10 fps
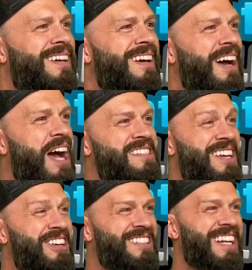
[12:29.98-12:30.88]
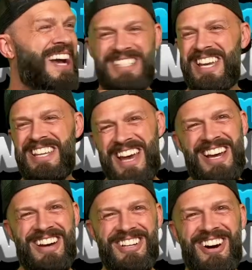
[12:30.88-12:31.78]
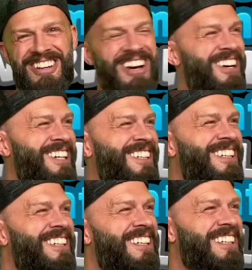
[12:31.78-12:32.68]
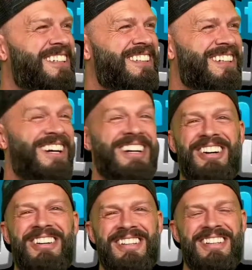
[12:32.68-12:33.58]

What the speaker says: I said, did I say that? All y'all? Uh-oh.